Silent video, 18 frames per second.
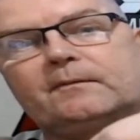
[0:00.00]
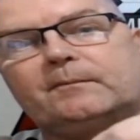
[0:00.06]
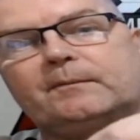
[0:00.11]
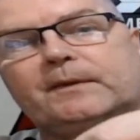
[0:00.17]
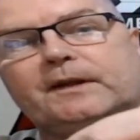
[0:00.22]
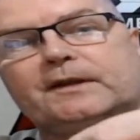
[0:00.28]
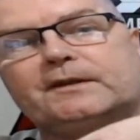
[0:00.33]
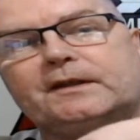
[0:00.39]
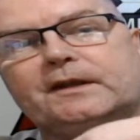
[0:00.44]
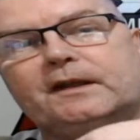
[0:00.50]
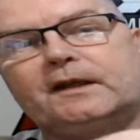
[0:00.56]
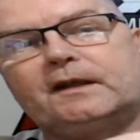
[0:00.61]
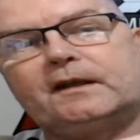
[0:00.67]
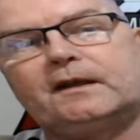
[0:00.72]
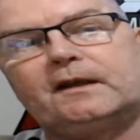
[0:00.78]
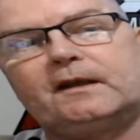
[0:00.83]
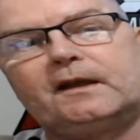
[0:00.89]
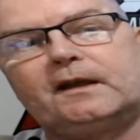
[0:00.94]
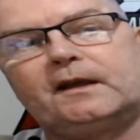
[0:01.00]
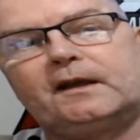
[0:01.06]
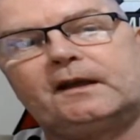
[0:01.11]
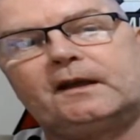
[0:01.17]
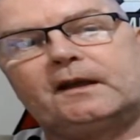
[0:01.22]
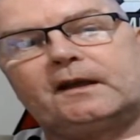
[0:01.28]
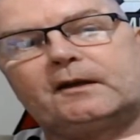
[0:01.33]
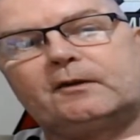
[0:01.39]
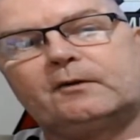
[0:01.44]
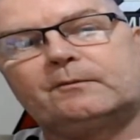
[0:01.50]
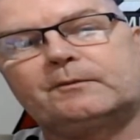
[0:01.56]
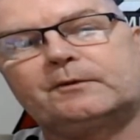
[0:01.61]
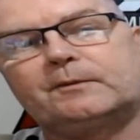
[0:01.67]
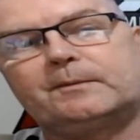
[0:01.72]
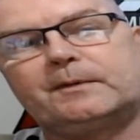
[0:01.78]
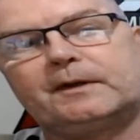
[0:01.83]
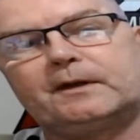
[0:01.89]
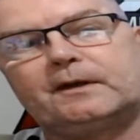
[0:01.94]
bits here, it comes
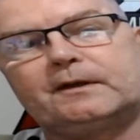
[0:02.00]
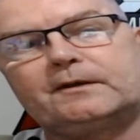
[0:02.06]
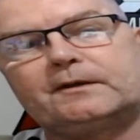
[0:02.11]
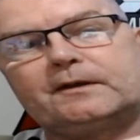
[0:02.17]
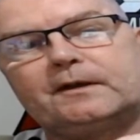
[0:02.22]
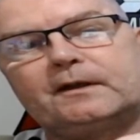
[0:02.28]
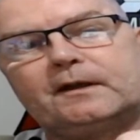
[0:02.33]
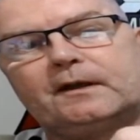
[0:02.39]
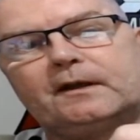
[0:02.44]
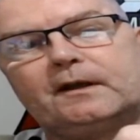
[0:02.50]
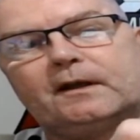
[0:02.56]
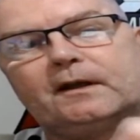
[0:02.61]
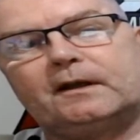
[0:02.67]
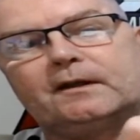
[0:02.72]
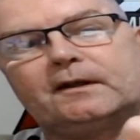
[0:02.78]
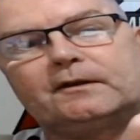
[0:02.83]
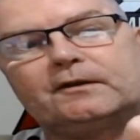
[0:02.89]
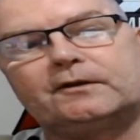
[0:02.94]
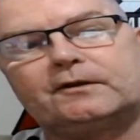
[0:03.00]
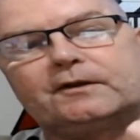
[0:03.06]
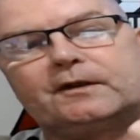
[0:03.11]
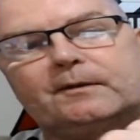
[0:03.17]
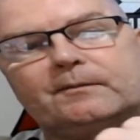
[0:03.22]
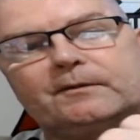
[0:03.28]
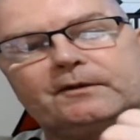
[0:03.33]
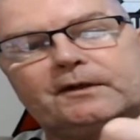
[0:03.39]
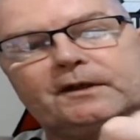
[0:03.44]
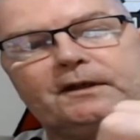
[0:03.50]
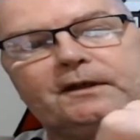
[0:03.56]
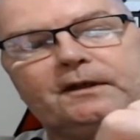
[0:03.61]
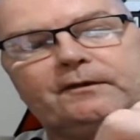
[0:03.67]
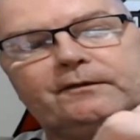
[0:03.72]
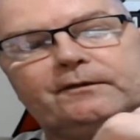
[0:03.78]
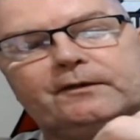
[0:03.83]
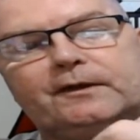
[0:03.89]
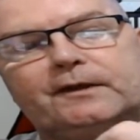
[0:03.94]
apart. I'll just demonstrate
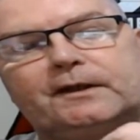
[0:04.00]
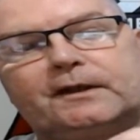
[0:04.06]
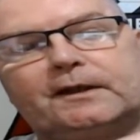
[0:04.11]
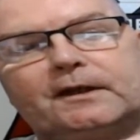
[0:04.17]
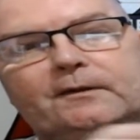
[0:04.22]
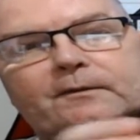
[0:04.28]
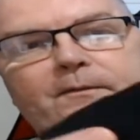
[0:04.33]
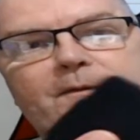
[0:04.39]
that for you now,